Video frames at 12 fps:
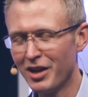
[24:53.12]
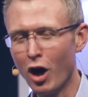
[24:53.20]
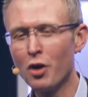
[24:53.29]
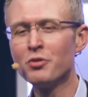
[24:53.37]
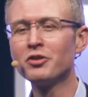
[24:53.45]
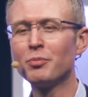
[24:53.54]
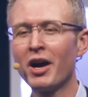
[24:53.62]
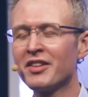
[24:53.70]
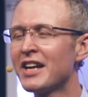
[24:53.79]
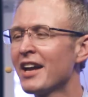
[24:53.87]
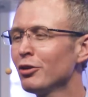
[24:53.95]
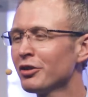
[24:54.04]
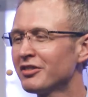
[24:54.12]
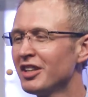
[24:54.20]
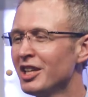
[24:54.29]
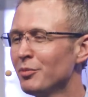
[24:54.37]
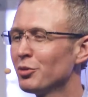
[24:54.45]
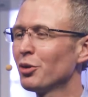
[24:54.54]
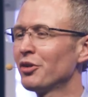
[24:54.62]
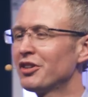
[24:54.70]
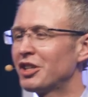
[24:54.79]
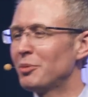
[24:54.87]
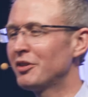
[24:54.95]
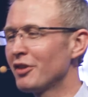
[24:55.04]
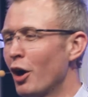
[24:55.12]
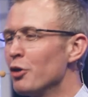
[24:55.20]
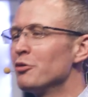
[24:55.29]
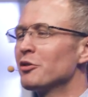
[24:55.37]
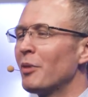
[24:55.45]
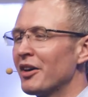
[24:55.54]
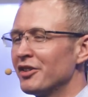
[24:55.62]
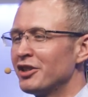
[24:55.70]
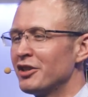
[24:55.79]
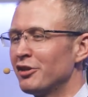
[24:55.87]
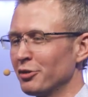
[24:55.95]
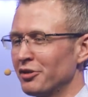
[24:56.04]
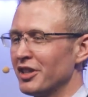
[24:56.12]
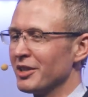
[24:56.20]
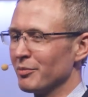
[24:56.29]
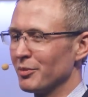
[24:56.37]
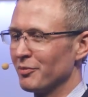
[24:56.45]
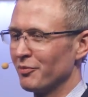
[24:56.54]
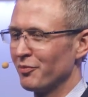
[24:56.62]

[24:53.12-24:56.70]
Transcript: owned by the analog team or the chip is owned by the digital team.